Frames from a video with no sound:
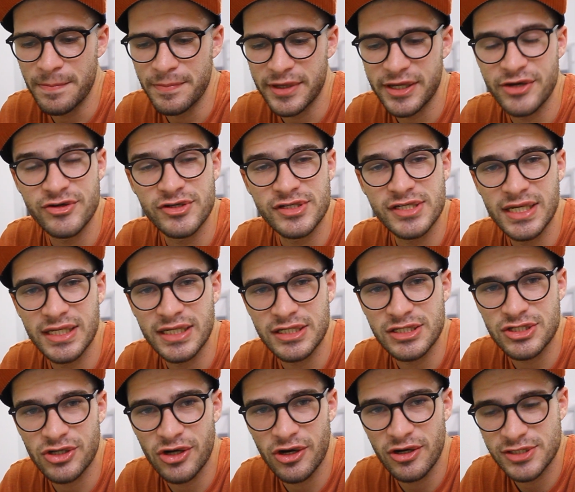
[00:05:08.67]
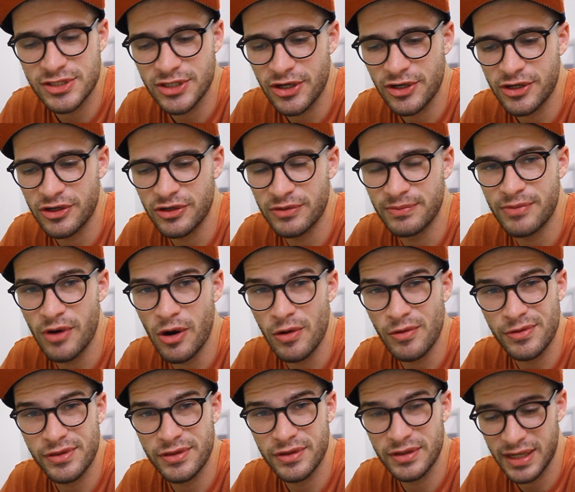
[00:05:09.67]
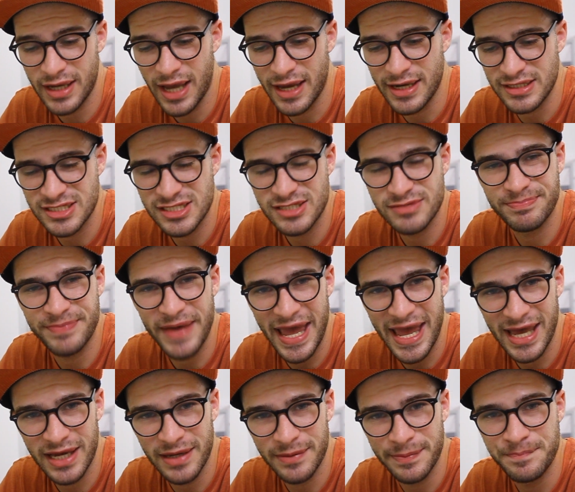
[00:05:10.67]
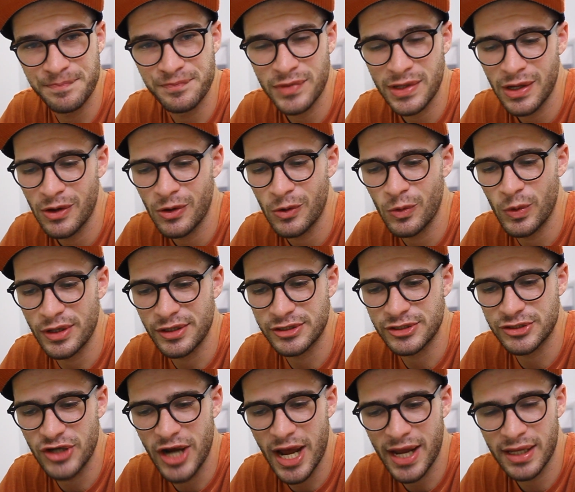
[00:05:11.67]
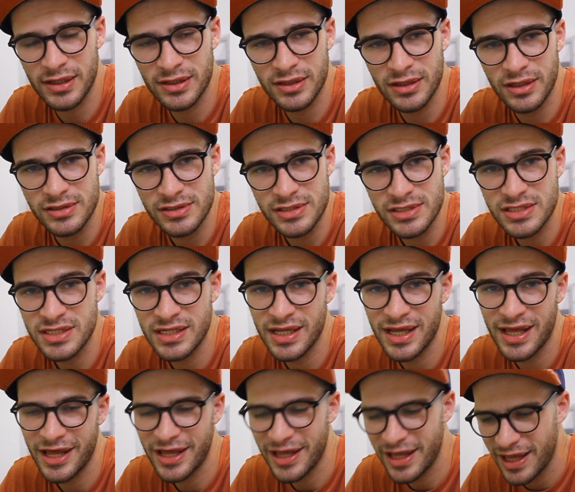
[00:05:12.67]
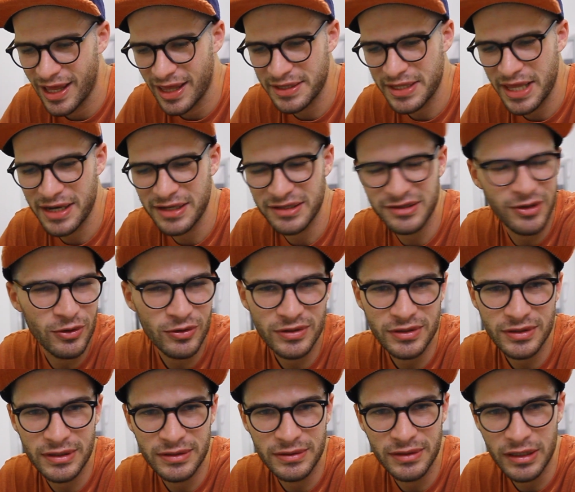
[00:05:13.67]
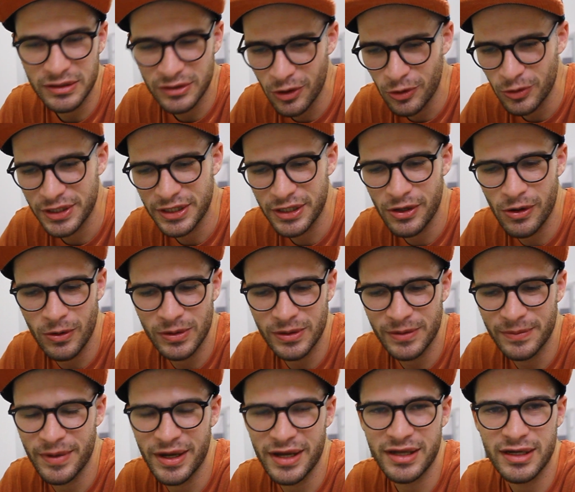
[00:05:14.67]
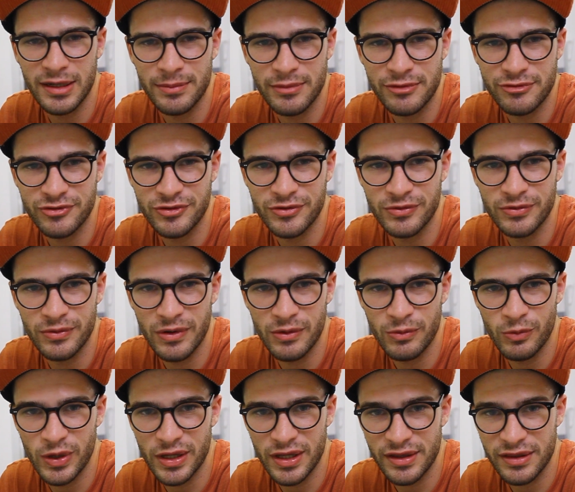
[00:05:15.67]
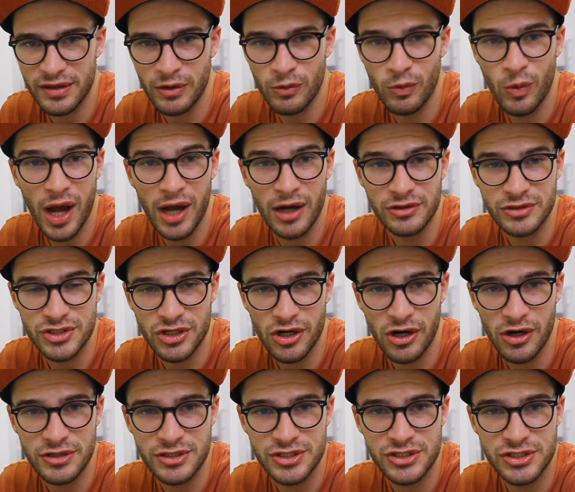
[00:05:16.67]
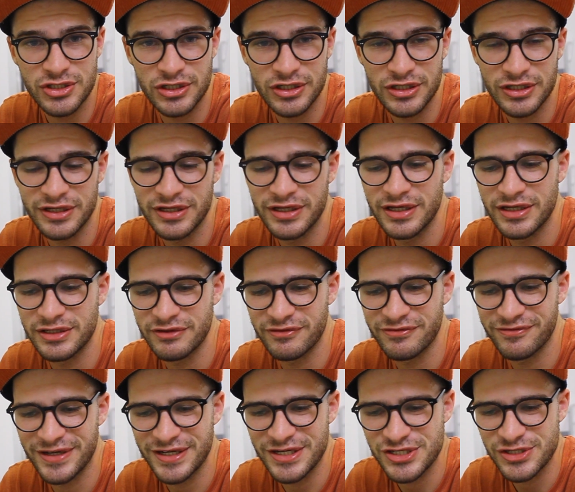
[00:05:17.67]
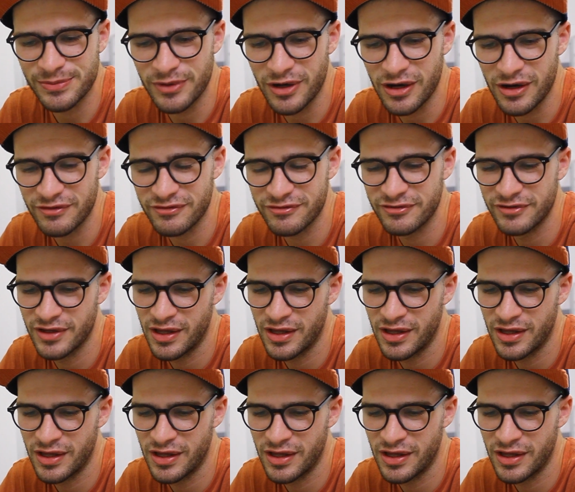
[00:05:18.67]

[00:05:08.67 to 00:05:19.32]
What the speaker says: Giratina and Charizard could both kind of spam with Dragon Claws, and then a Alolan Golem might come through with a Wild Charge to finish him off.